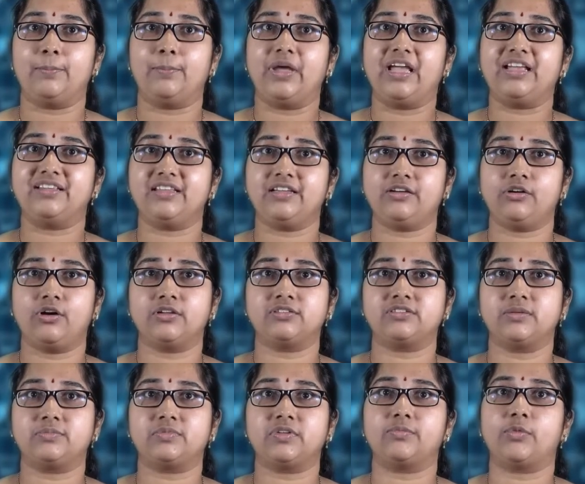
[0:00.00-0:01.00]
Basic
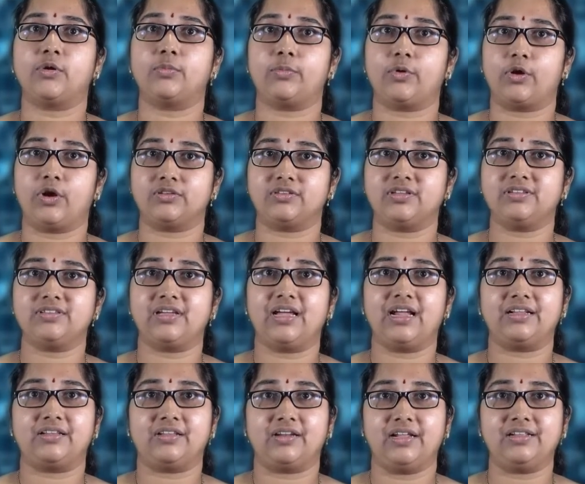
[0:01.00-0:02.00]
concepts about process
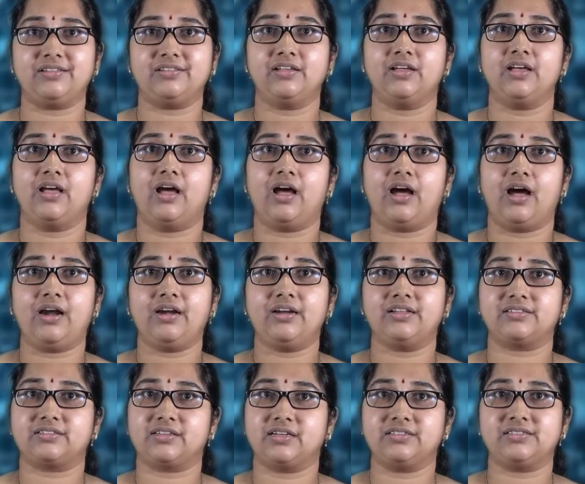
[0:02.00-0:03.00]
and threads are
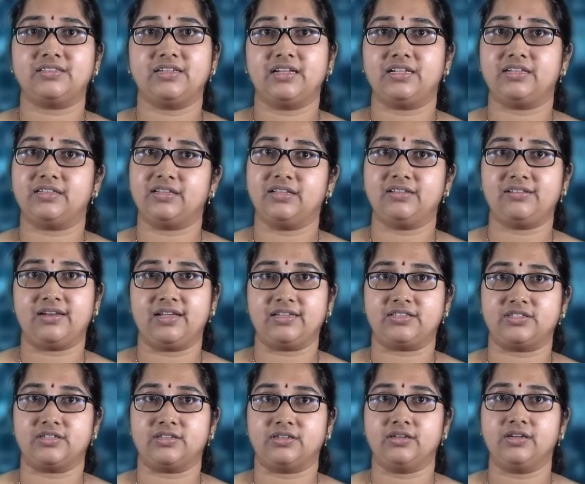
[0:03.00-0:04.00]
discussed in this
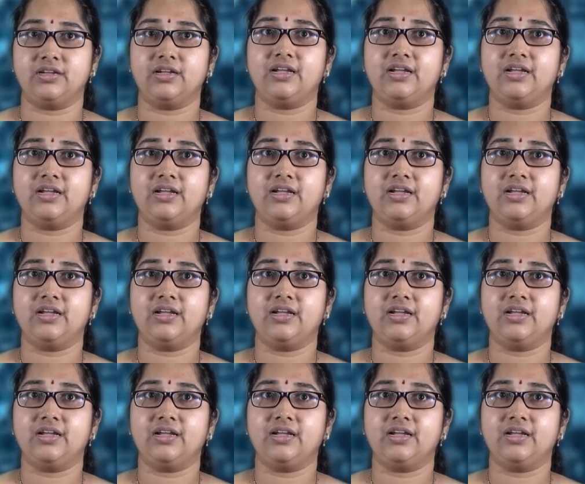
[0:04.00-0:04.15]
lecture.